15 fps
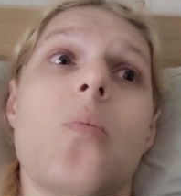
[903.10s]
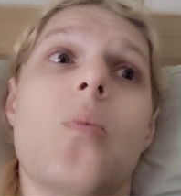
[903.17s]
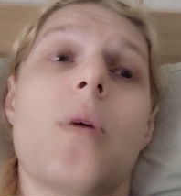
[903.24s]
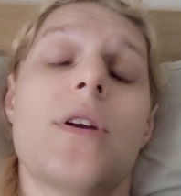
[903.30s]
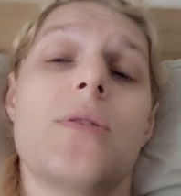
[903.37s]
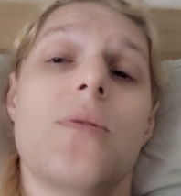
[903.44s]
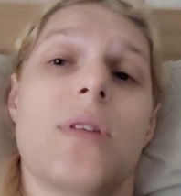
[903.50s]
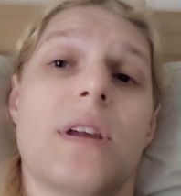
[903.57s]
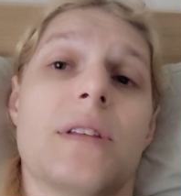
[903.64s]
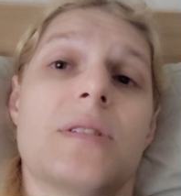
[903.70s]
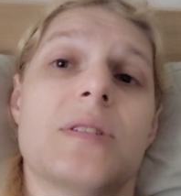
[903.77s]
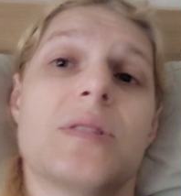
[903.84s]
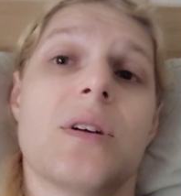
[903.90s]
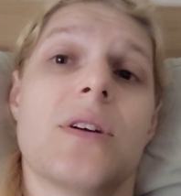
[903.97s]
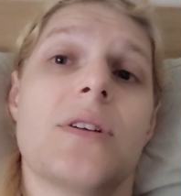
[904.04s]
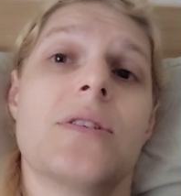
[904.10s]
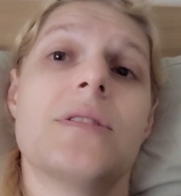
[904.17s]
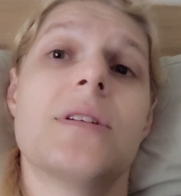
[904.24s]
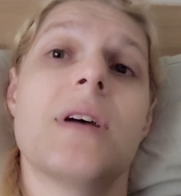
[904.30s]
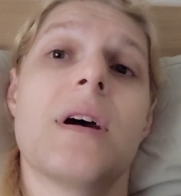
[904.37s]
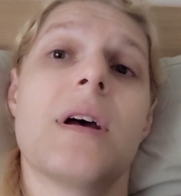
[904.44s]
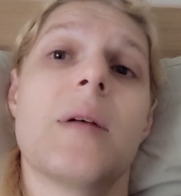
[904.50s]
where you then start your
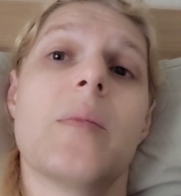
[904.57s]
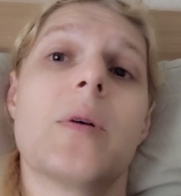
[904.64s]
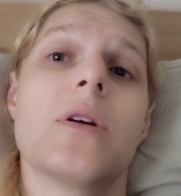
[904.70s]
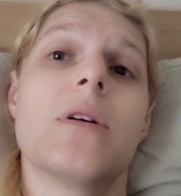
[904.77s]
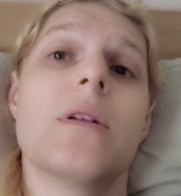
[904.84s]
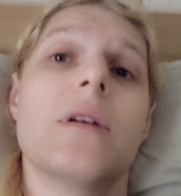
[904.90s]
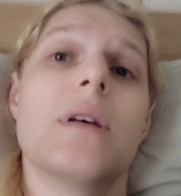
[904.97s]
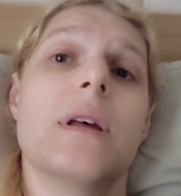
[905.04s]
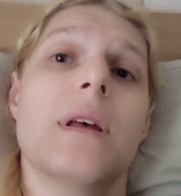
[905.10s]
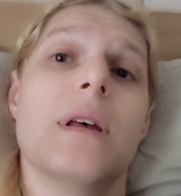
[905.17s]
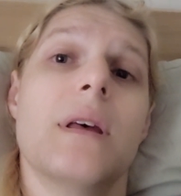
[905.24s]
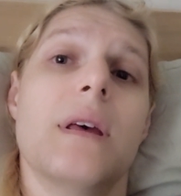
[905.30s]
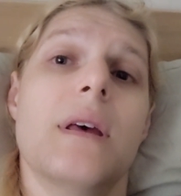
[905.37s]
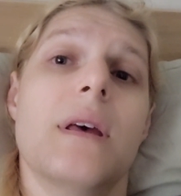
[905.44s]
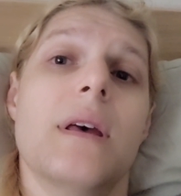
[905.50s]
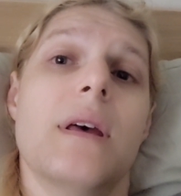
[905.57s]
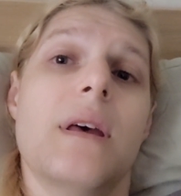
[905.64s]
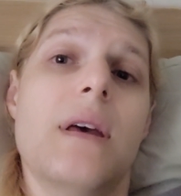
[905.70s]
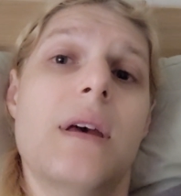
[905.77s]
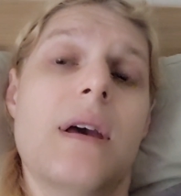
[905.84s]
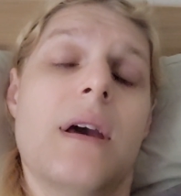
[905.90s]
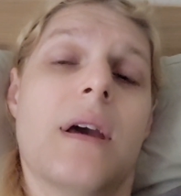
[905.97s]
timer
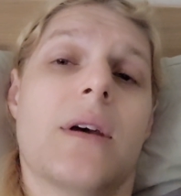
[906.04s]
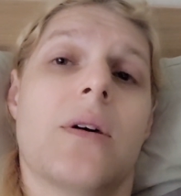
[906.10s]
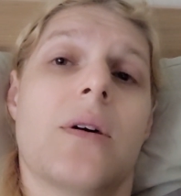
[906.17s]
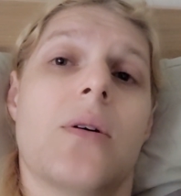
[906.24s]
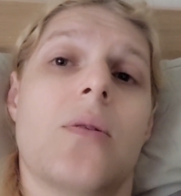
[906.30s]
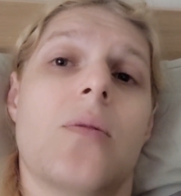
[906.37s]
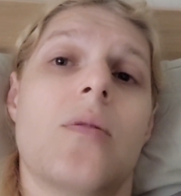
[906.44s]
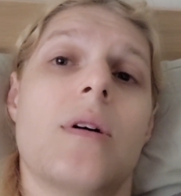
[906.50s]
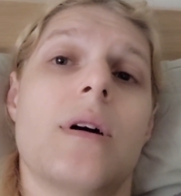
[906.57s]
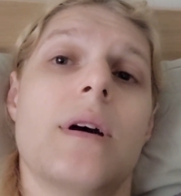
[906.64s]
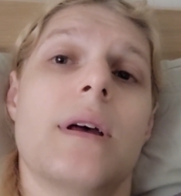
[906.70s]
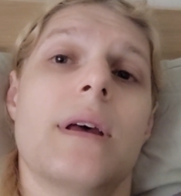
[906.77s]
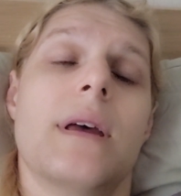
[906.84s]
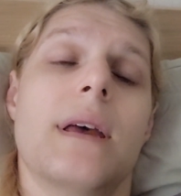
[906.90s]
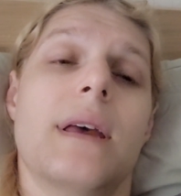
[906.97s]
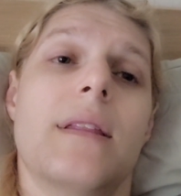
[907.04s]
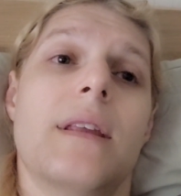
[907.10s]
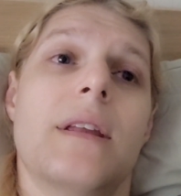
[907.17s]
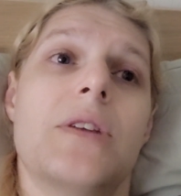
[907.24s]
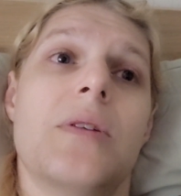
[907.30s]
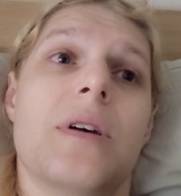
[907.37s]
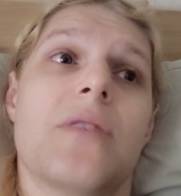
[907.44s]
and go, and
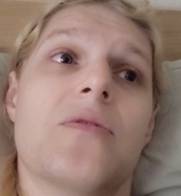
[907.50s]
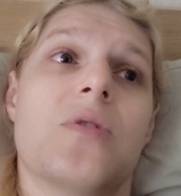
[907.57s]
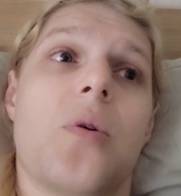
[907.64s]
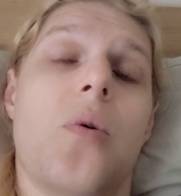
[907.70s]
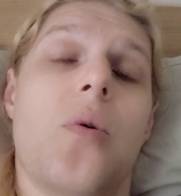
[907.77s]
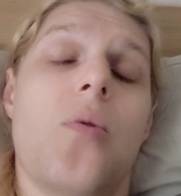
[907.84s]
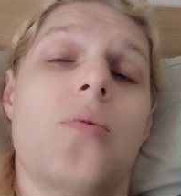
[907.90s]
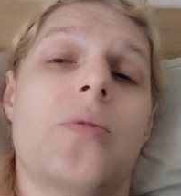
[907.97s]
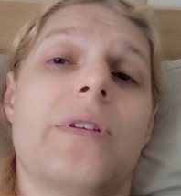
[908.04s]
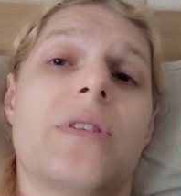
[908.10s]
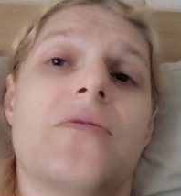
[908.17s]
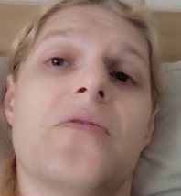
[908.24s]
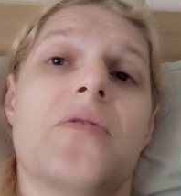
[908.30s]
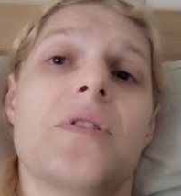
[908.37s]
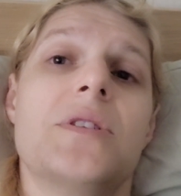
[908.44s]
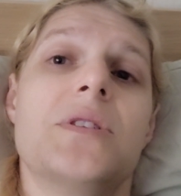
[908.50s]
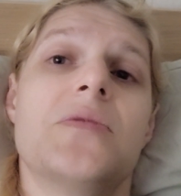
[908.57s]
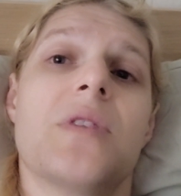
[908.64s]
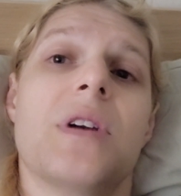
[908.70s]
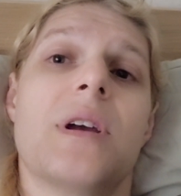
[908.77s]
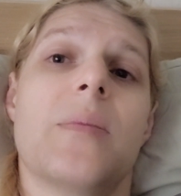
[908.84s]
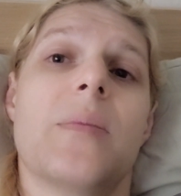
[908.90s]
then you have to hold and freeze
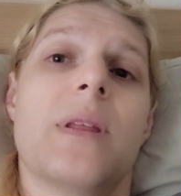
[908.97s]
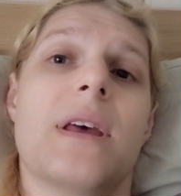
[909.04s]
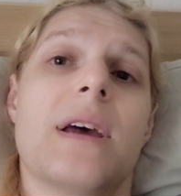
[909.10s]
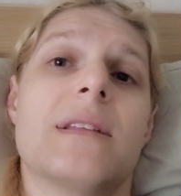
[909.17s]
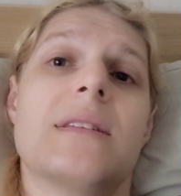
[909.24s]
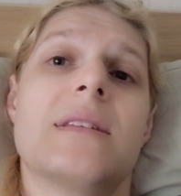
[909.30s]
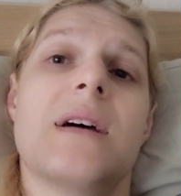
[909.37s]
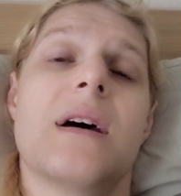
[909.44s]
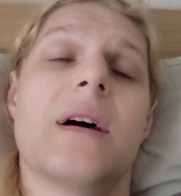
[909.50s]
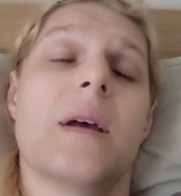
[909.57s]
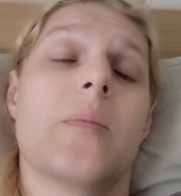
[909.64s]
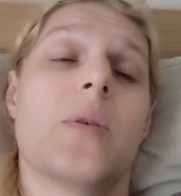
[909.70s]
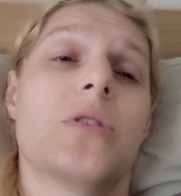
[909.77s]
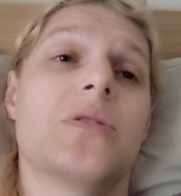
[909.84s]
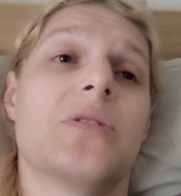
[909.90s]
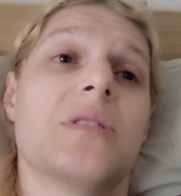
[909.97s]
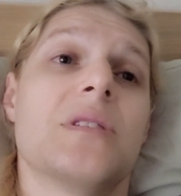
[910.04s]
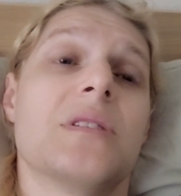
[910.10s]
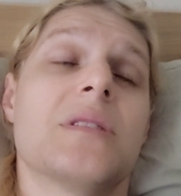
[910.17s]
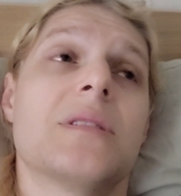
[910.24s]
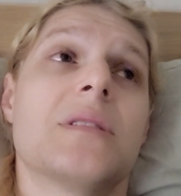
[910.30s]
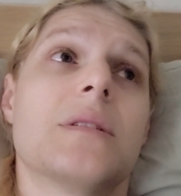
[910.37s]
frame, and that timer
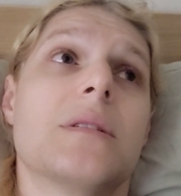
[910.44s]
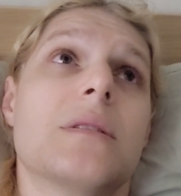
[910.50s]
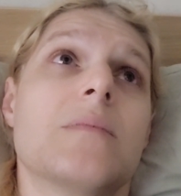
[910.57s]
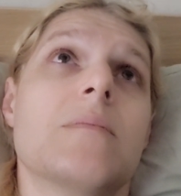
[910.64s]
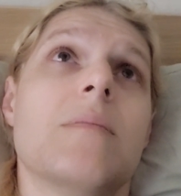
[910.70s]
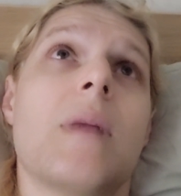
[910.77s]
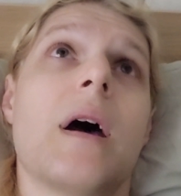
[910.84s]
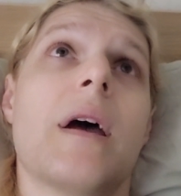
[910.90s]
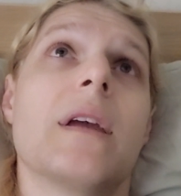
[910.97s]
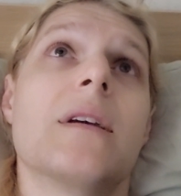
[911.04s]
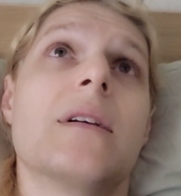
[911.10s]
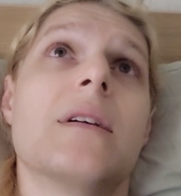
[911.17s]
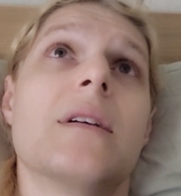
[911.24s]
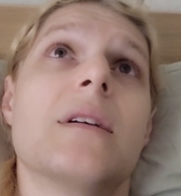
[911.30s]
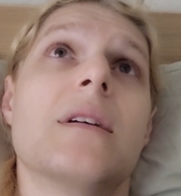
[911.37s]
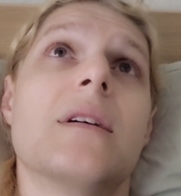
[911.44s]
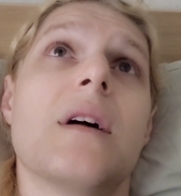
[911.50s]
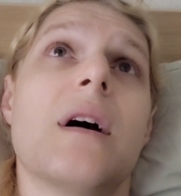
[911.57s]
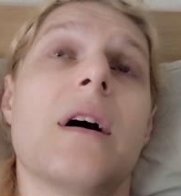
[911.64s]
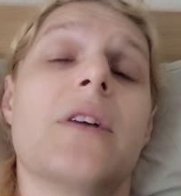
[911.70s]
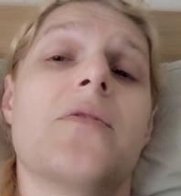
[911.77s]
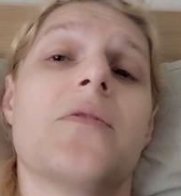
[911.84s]
just, my
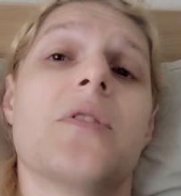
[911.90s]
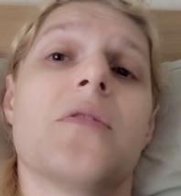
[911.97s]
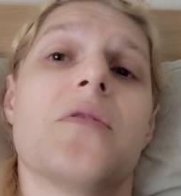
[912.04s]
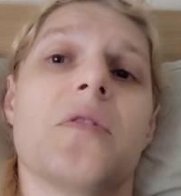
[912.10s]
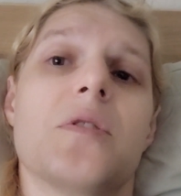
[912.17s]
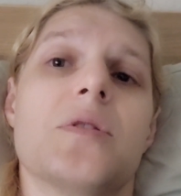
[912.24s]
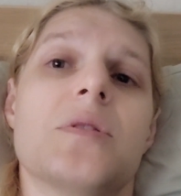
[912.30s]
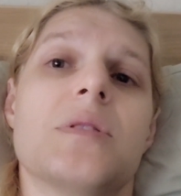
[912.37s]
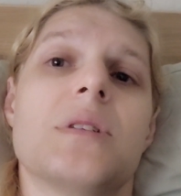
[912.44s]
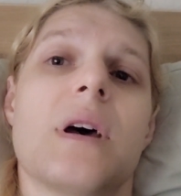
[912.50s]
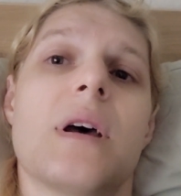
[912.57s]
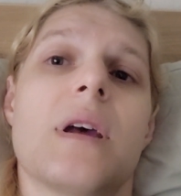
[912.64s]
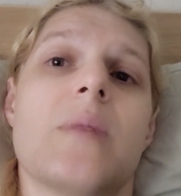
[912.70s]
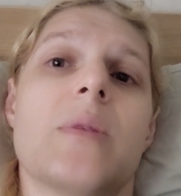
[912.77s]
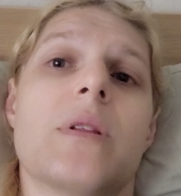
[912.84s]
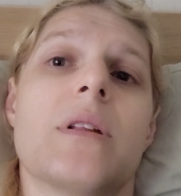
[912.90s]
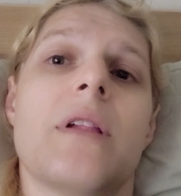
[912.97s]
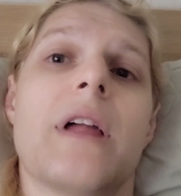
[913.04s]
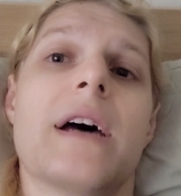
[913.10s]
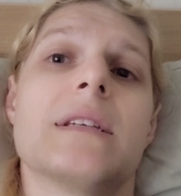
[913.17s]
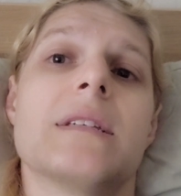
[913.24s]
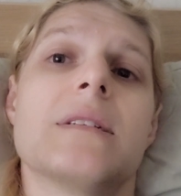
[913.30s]
God, for the first time in the
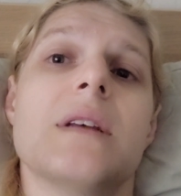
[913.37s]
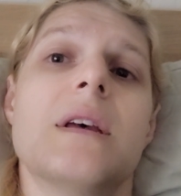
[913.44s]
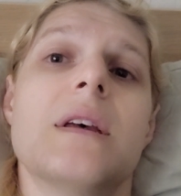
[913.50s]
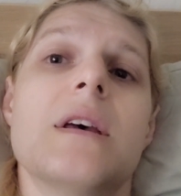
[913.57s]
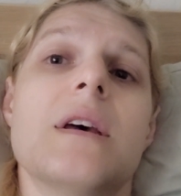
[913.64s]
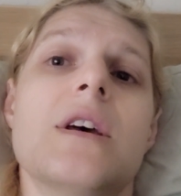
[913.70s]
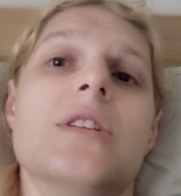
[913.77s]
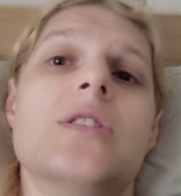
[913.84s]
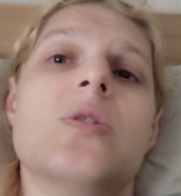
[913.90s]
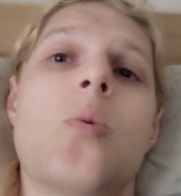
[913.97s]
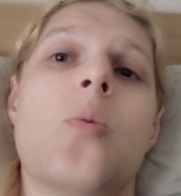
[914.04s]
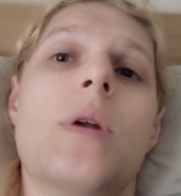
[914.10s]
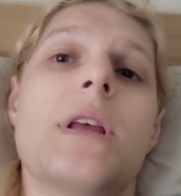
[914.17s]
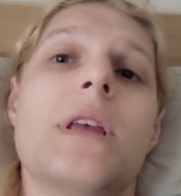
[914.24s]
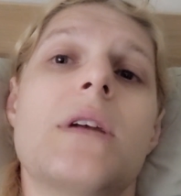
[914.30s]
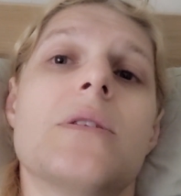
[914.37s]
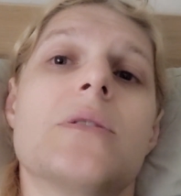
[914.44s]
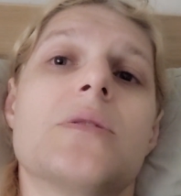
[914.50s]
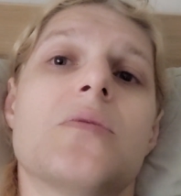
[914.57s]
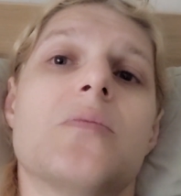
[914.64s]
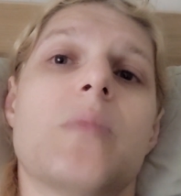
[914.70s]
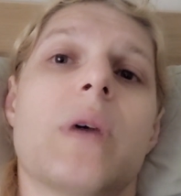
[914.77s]
last 20
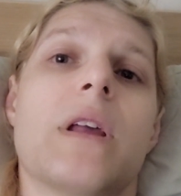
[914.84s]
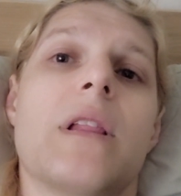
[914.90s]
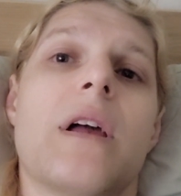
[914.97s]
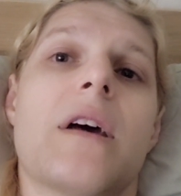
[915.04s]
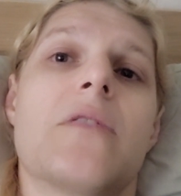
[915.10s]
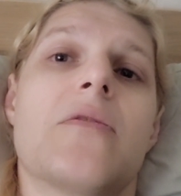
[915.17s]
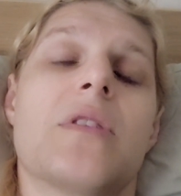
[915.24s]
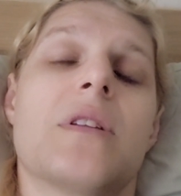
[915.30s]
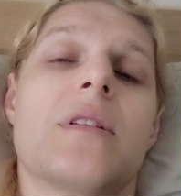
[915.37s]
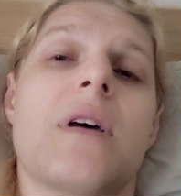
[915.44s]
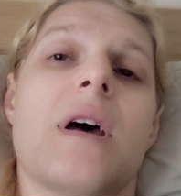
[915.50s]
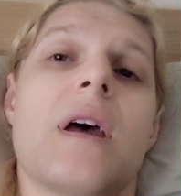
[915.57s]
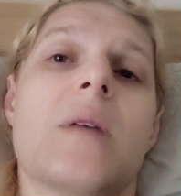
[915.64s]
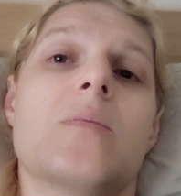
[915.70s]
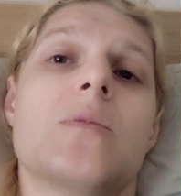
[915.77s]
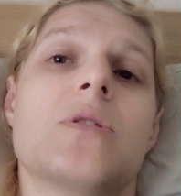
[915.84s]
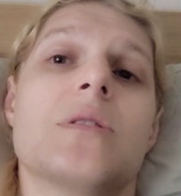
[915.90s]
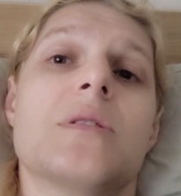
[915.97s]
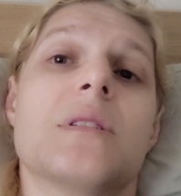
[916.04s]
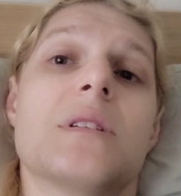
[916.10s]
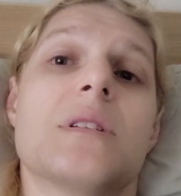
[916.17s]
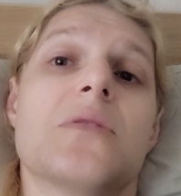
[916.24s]
years of my life, the time
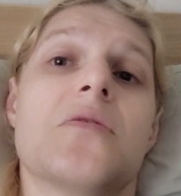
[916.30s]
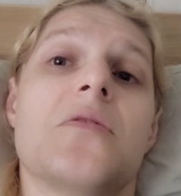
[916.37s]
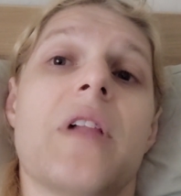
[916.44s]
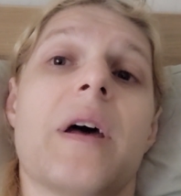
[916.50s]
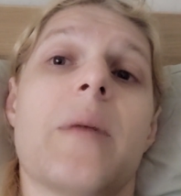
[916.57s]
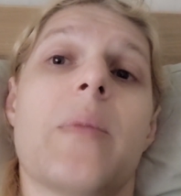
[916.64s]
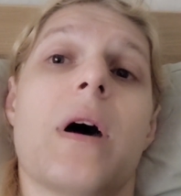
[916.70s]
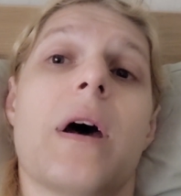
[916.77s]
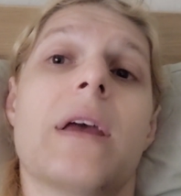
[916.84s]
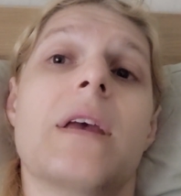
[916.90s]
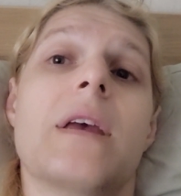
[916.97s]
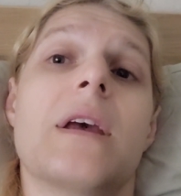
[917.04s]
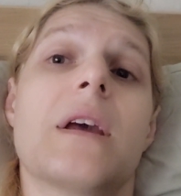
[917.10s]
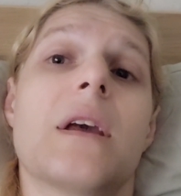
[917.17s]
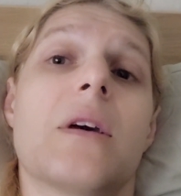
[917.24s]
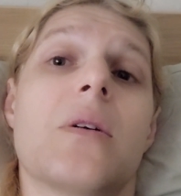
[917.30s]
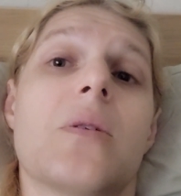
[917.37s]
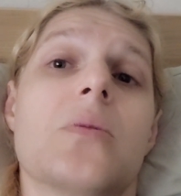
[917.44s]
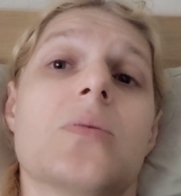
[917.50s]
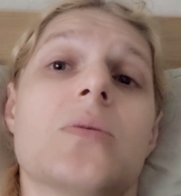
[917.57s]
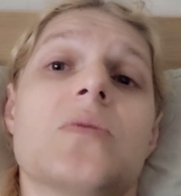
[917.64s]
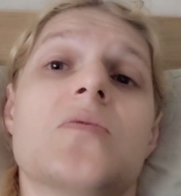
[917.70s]
just doesn't fly by. It
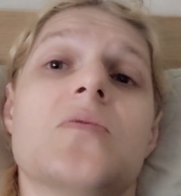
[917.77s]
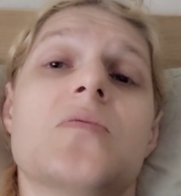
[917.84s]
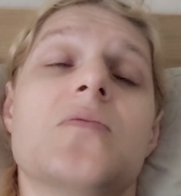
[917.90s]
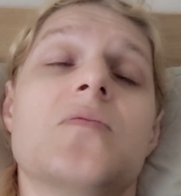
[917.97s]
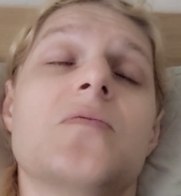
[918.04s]
goes